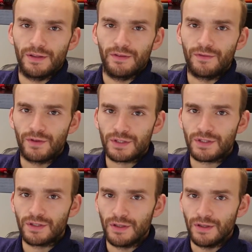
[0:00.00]
The
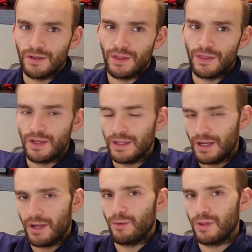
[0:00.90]
first thing
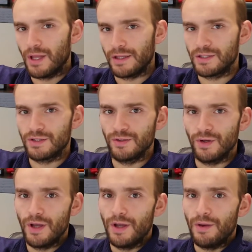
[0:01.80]
that I would like to
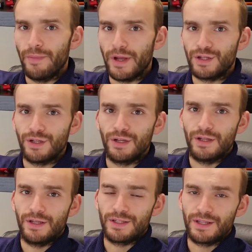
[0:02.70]

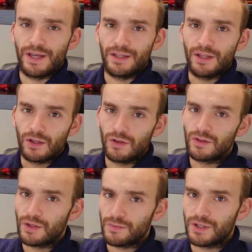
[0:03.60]
mention is that the
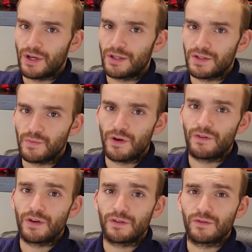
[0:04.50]
close-up shot is
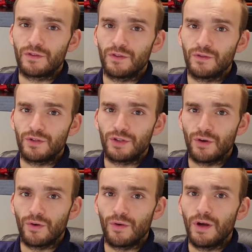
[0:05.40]
perfect to
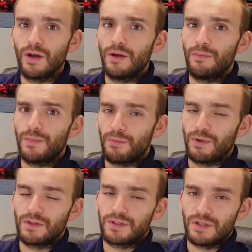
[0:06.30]
show
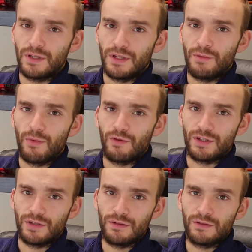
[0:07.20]
people's
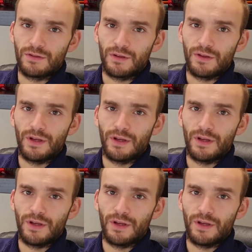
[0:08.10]
emotions.